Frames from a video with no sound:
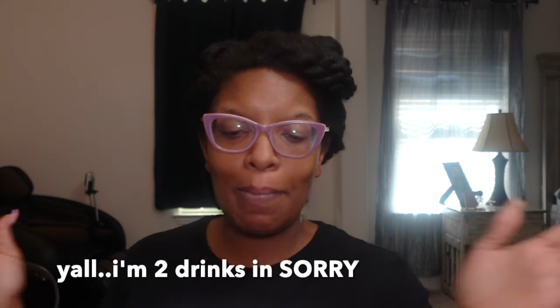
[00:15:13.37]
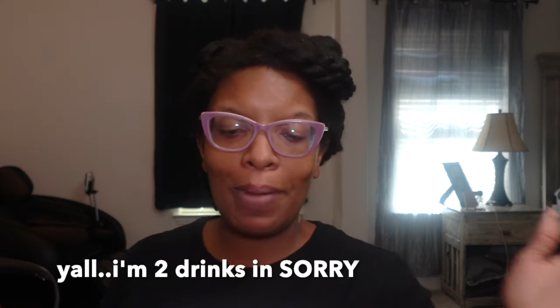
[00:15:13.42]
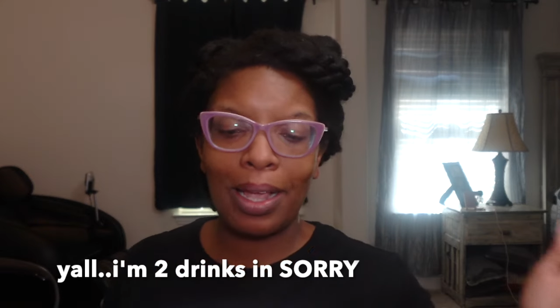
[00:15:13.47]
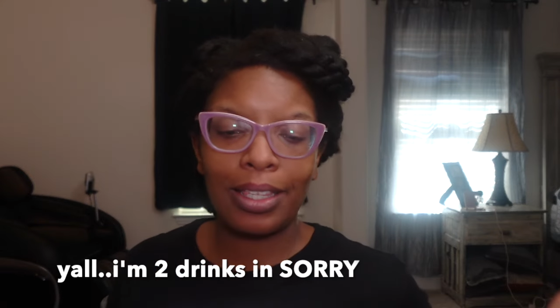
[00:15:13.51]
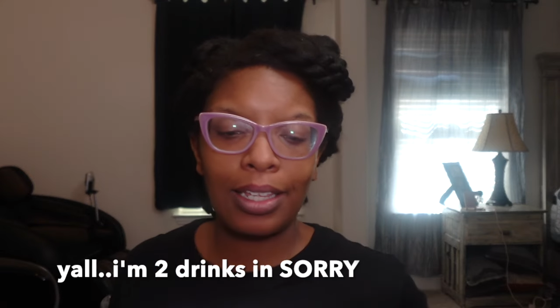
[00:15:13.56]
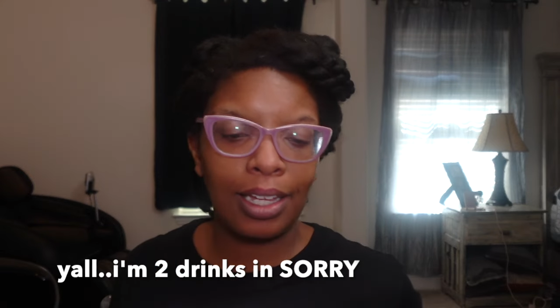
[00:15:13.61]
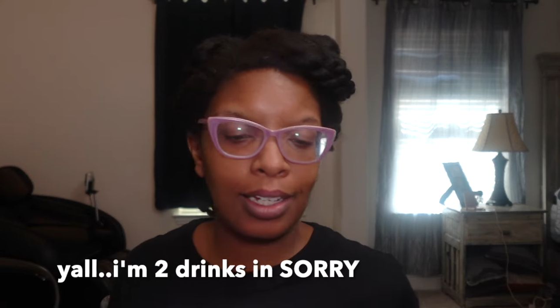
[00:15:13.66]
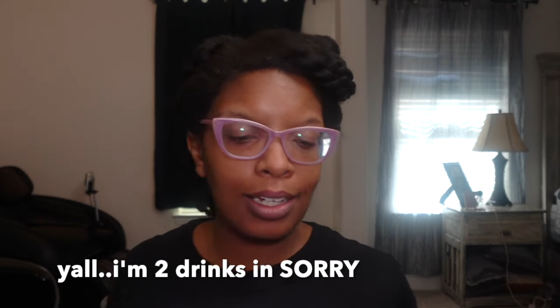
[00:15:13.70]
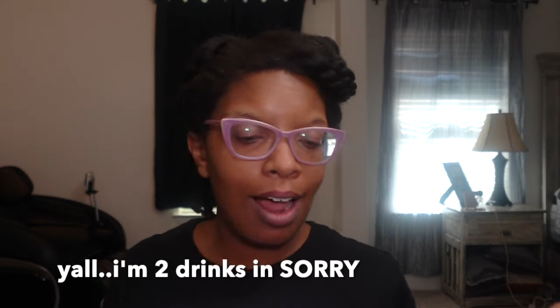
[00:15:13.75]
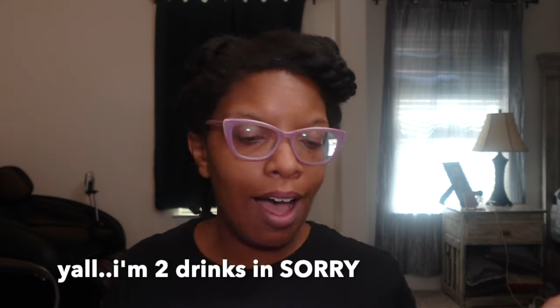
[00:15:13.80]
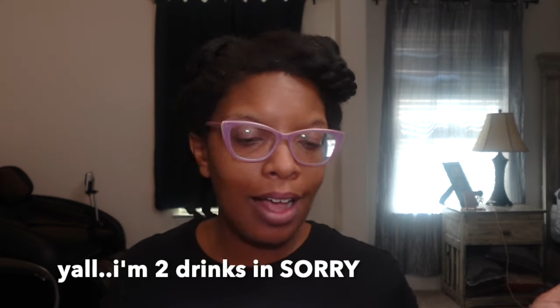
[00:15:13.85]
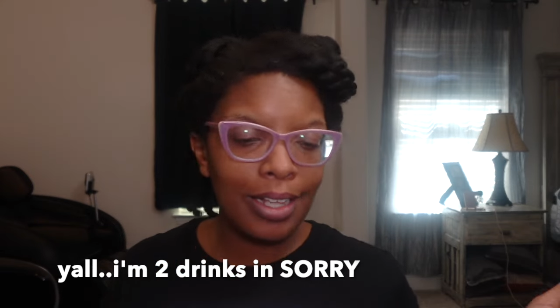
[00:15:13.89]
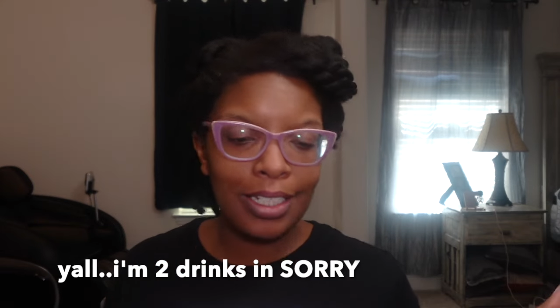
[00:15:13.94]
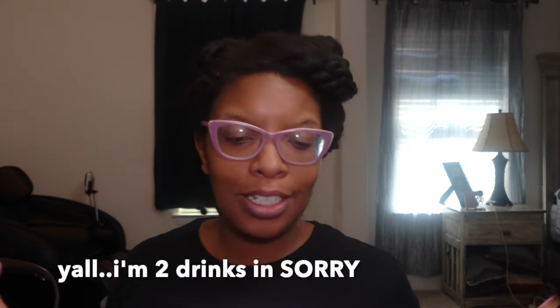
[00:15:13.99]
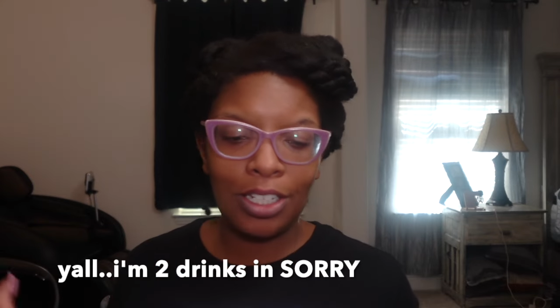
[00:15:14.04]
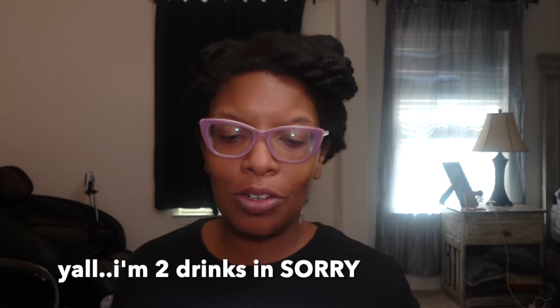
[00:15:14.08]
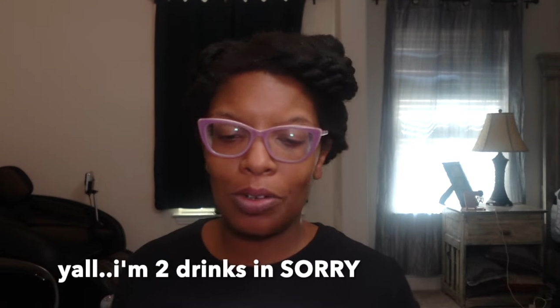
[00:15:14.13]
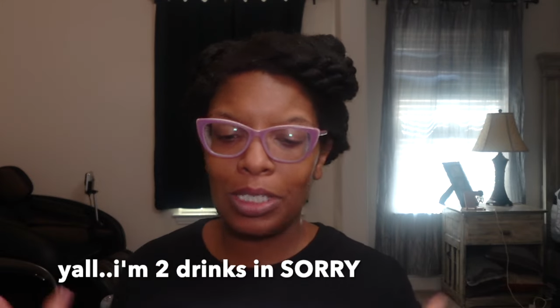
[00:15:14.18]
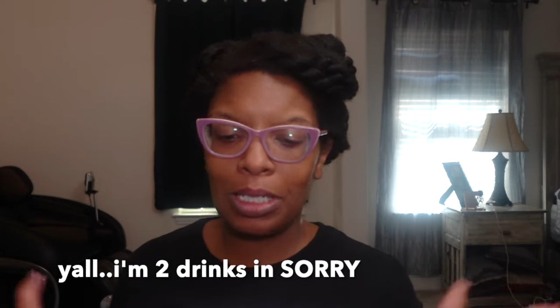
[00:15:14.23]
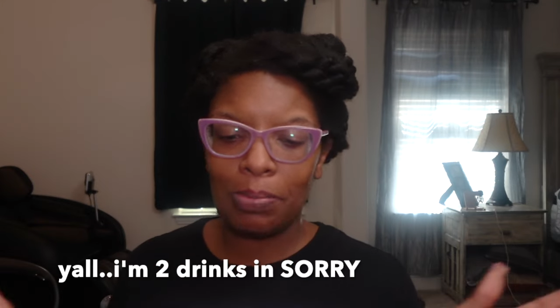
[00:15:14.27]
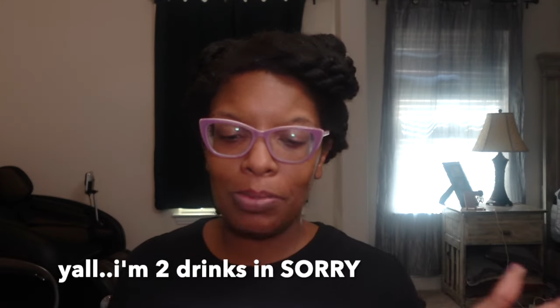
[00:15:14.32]
out the closet
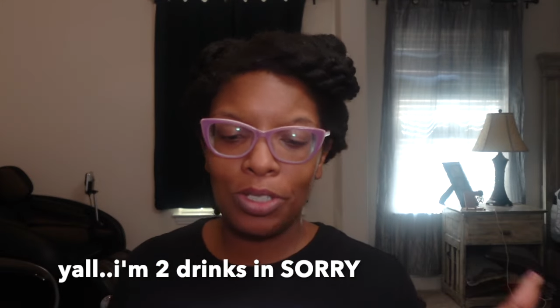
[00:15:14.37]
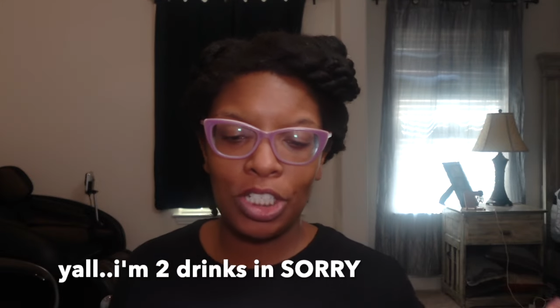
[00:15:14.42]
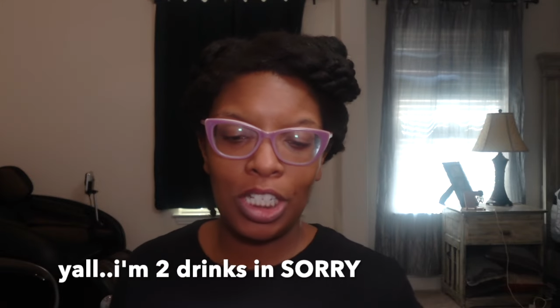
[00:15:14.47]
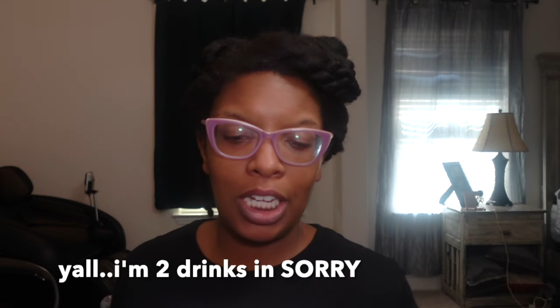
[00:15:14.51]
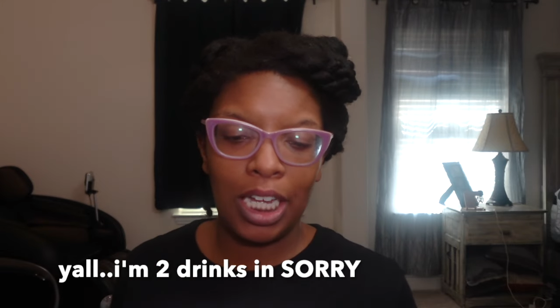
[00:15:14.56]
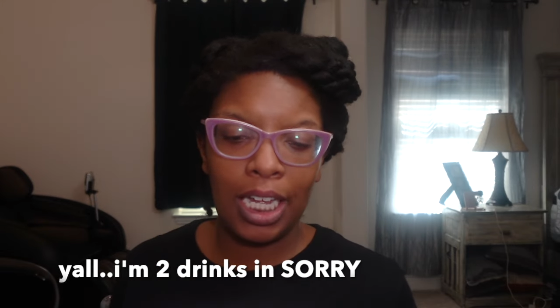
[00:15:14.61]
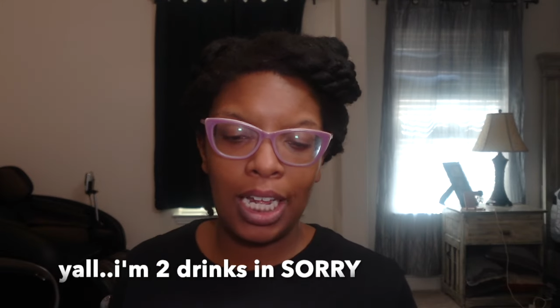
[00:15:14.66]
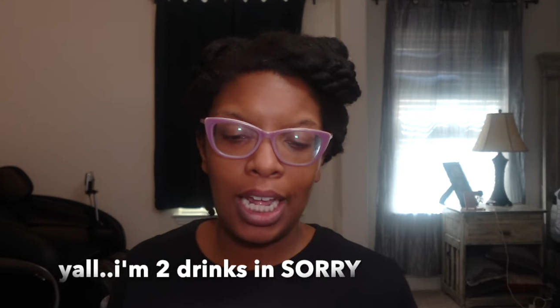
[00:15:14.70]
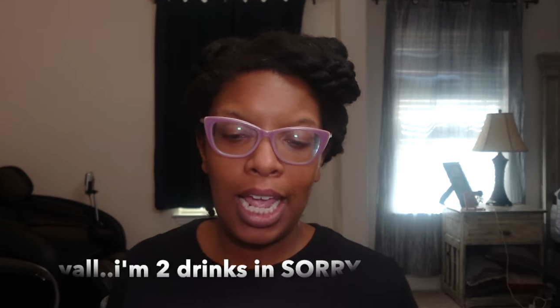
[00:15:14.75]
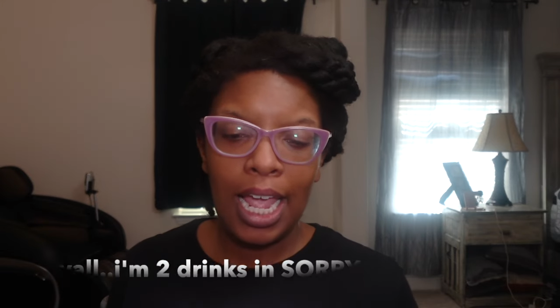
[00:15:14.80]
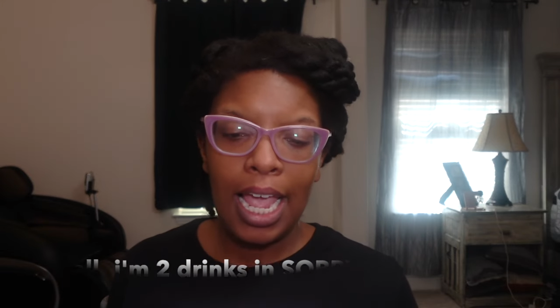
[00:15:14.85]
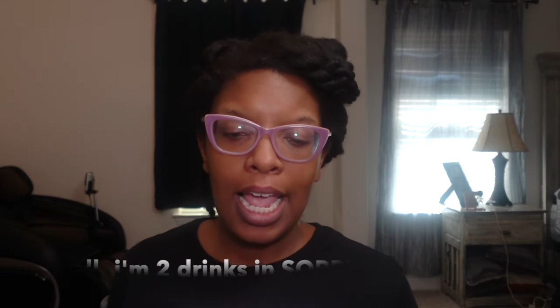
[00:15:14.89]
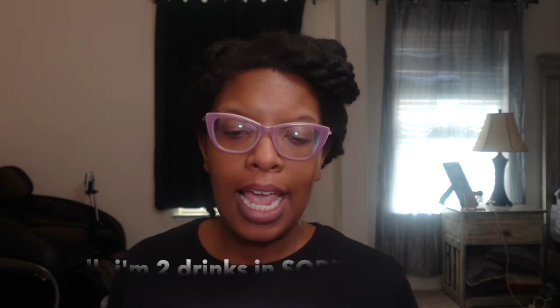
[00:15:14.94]
doing some shit.